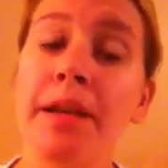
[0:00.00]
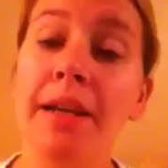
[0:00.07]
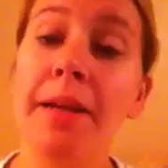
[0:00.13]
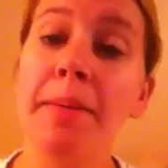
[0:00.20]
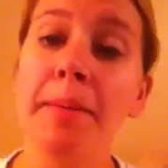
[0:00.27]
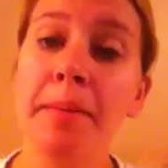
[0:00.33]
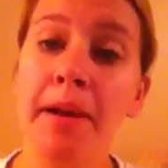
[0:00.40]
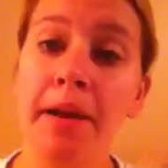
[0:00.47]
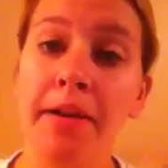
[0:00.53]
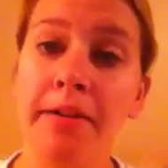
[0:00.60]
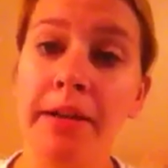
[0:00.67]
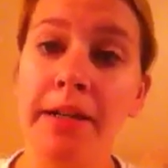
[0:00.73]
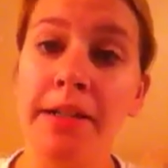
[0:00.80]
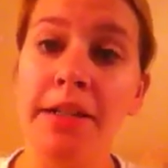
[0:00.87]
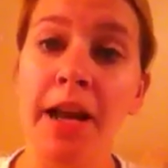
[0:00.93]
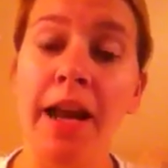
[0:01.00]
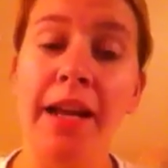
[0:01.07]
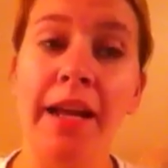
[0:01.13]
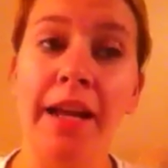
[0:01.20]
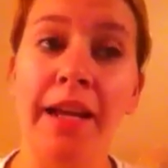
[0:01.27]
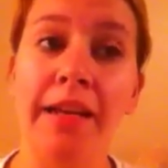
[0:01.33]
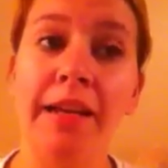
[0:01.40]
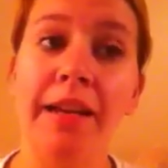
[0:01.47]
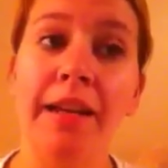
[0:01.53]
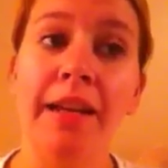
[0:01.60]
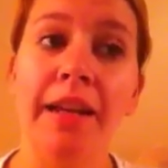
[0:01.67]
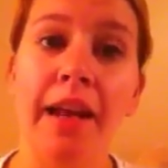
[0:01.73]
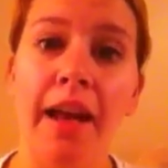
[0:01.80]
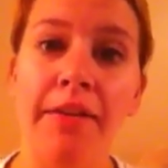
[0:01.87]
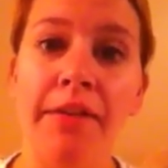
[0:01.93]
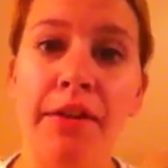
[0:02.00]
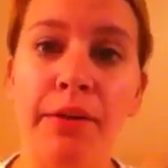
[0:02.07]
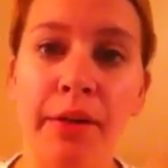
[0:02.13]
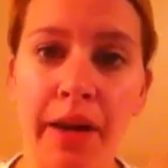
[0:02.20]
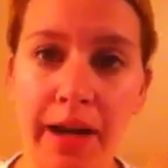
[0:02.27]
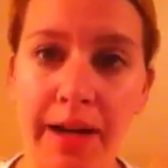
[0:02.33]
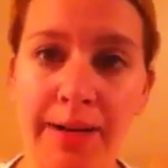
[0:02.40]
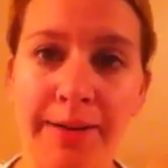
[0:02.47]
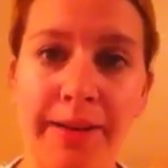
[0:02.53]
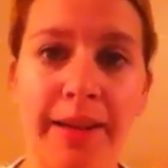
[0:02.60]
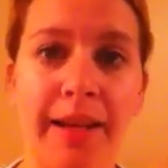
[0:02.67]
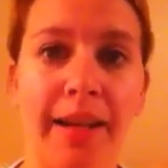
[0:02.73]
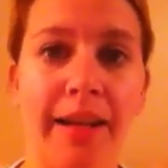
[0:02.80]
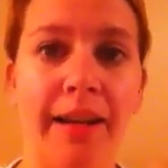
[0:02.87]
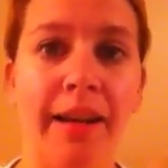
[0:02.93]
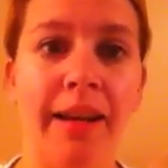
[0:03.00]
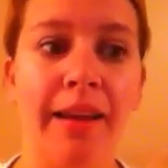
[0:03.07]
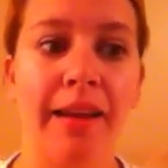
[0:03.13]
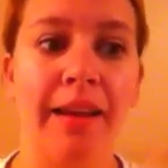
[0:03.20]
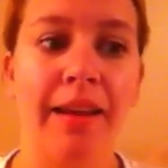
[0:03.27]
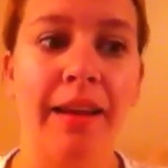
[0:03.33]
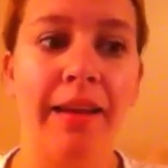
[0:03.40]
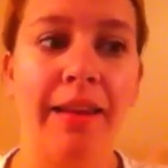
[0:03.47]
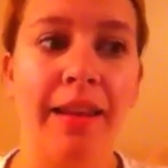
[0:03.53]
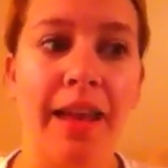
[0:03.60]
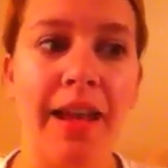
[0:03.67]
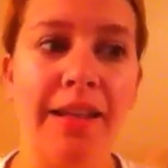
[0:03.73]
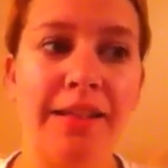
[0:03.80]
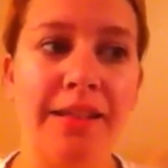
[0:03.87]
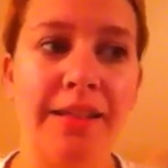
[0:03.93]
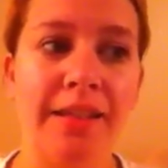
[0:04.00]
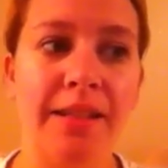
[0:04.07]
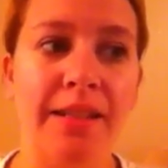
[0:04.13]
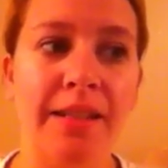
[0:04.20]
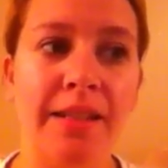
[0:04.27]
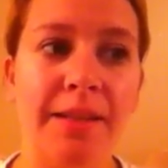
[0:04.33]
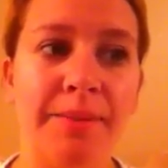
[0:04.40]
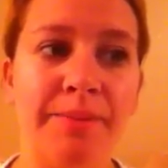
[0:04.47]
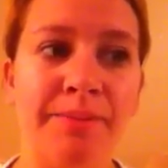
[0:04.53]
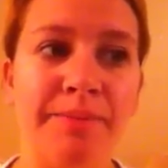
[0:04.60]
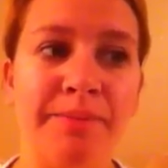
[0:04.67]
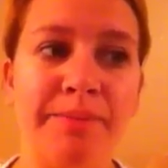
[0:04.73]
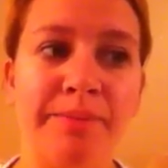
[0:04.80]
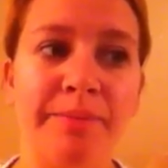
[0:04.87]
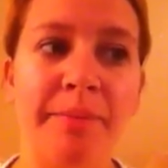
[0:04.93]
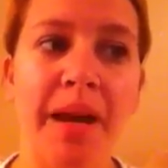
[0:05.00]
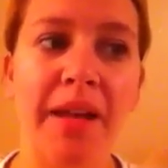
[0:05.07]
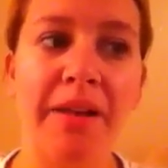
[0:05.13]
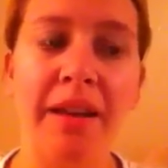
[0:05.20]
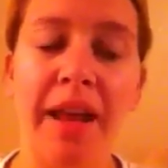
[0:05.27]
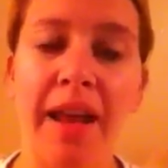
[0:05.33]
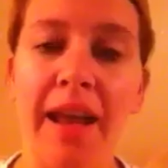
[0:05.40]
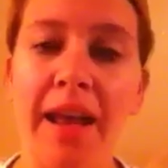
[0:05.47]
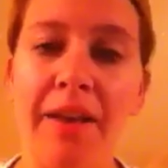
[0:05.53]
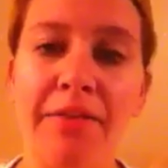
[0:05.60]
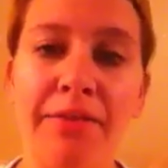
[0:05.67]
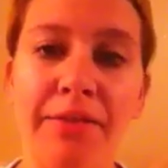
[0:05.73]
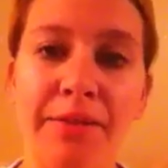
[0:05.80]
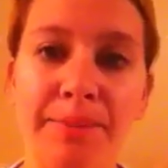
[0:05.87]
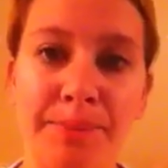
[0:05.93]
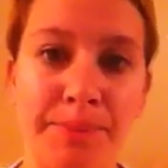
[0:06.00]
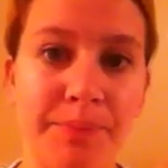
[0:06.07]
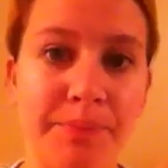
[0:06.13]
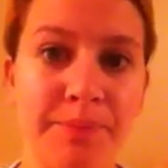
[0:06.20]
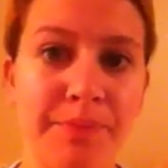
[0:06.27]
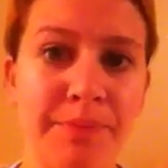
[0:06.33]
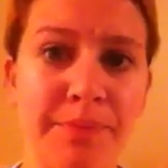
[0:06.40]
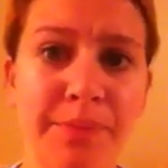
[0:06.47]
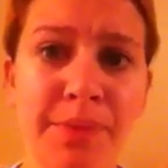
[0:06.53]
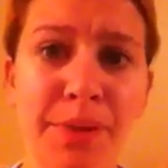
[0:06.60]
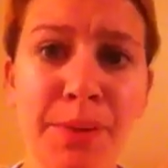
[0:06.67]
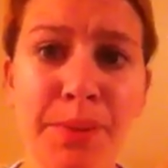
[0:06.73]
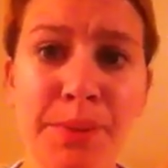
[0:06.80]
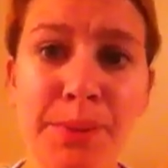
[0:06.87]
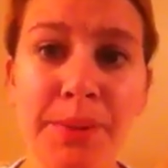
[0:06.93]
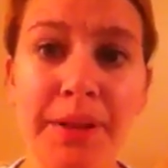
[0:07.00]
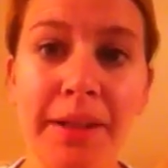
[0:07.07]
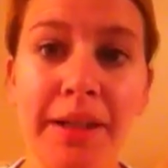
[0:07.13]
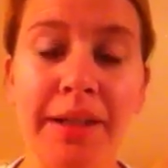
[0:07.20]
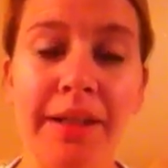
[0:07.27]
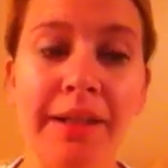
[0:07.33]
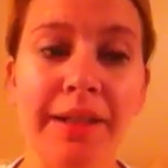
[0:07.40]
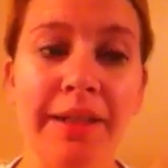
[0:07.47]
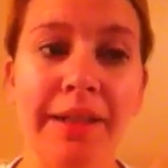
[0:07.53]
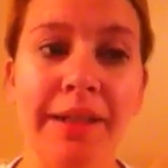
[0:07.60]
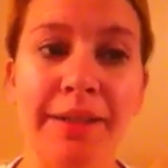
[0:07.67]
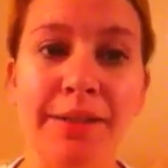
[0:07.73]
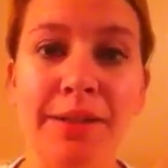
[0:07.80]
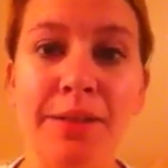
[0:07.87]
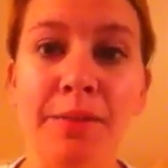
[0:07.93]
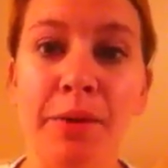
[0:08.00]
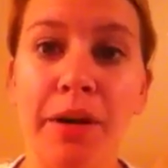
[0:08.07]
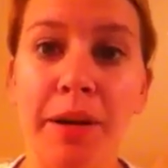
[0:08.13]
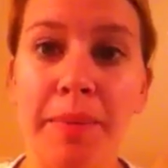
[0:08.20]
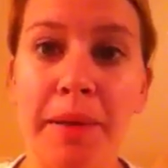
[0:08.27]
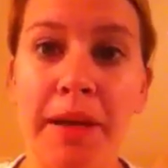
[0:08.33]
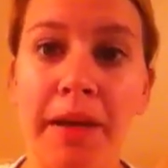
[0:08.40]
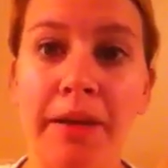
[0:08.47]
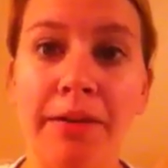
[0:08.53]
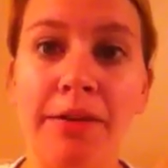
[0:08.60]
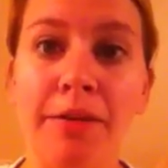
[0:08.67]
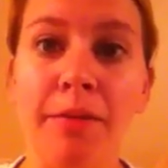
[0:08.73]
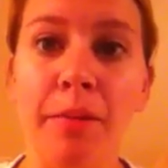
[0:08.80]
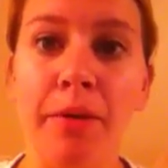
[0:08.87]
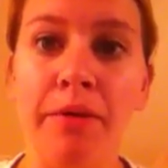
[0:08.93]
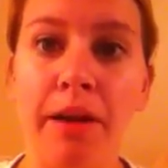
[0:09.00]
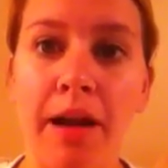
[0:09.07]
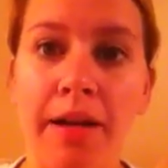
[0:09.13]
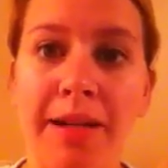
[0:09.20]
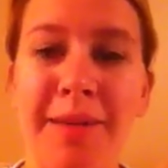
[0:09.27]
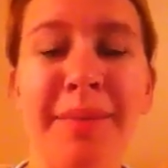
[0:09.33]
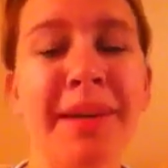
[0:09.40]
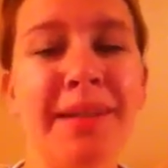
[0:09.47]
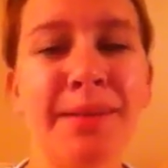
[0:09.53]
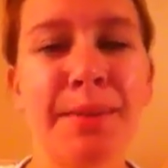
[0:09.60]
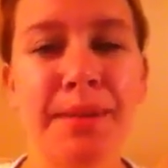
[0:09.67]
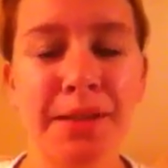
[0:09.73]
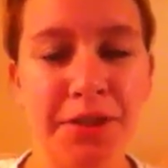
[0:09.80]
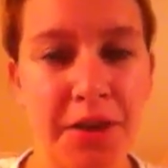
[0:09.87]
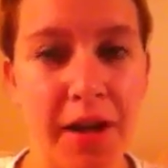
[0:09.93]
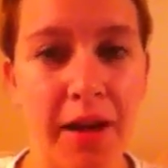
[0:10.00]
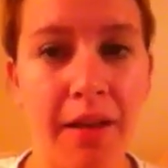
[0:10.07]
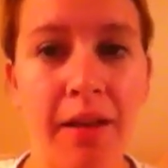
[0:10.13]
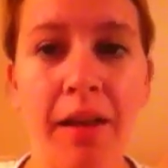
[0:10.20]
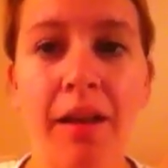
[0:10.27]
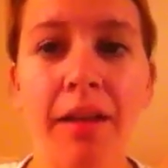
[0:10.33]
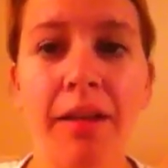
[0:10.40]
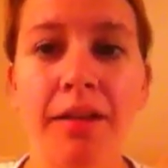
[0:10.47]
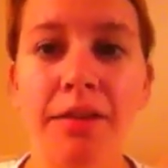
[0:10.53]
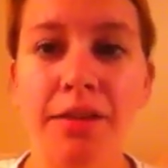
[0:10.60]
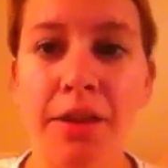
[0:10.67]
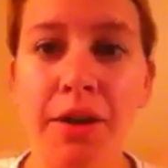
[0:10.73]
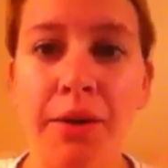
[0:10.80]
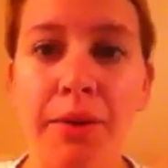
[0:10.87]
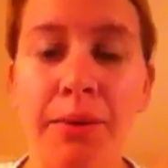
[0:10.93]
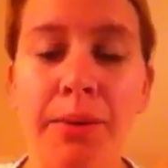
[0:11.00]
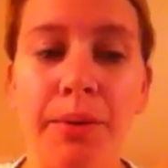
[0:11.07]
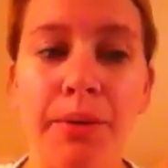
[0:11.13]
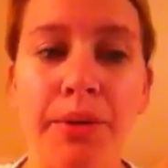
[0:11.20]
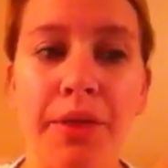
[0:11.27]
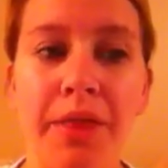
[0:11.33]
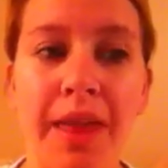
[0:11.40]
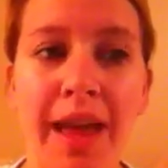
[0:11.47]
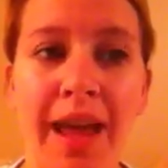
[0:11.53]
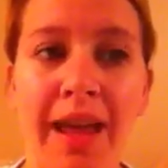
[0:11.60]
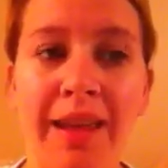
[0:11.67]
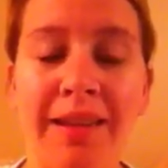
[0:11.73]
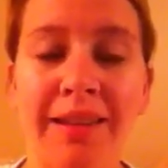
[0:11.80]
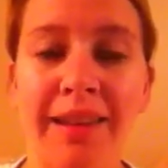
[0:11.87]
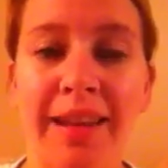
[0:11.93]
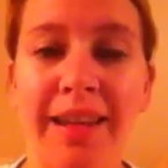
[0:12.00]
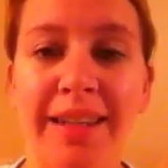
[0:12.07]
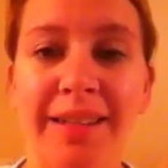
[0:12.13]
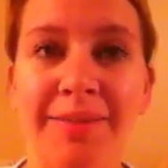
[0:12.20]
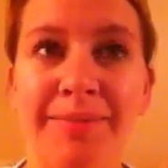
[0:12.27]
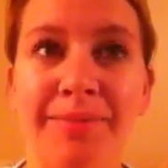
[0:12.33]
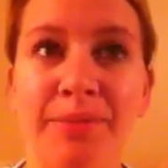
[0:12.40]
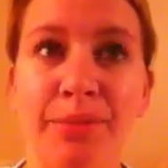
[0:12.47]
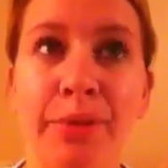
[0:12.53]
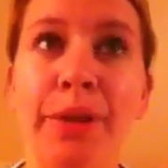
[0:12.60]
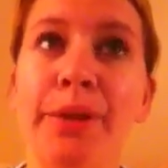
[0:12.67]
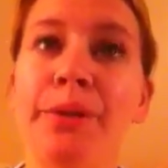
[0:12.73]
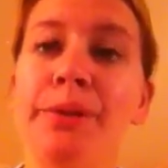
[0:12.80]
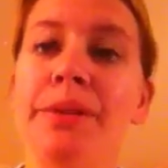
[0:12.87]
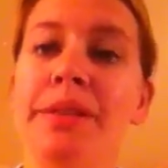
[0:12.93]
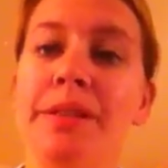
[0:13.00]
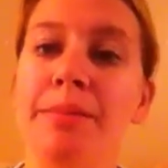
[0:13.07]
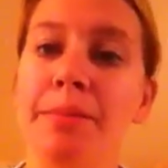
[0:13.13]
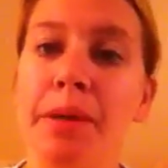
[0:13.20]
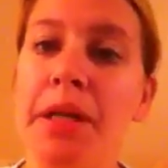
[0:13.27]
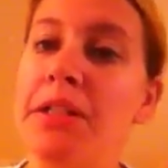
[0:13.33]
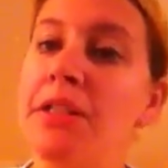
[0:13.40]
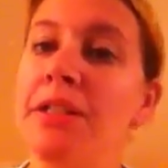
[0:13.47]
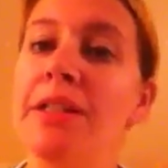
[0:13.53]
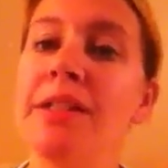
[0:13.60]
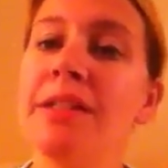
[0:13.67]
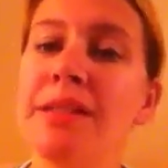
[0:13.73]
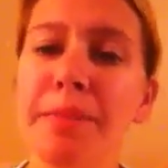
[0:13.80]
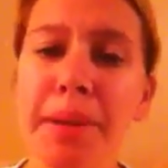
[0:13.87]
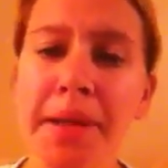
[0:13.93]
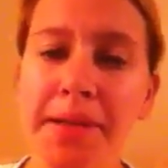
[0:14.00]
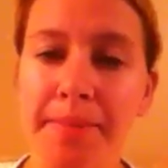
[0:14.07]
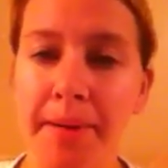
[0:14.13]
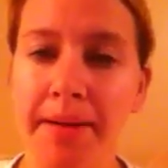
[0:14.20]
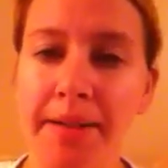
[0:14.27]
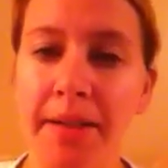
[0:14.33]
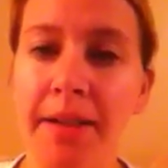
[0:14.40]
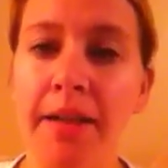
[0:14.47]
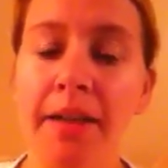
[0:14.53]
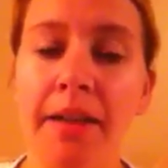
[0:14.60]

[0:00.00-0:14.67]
keeping my heart rate in check, and I felt great. And then the last mile and a half, it was a little more uphill, it was a little more rocky because it was a trail. So that and like roots and branches to be expected.